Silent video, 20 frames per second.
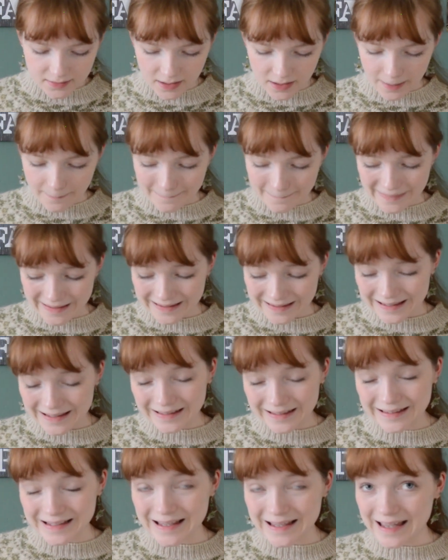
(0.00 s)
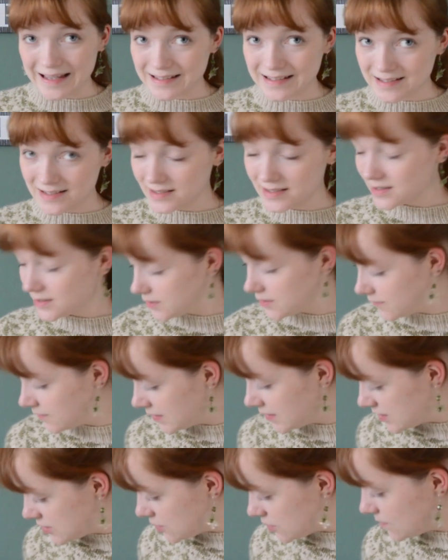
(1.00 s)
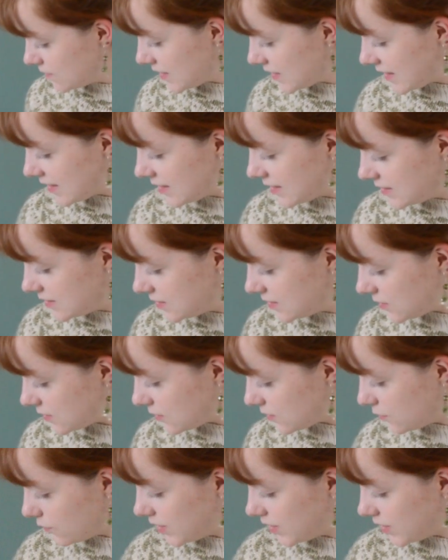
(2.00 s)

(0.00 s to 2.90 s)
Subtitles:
I'm making the excavation blanket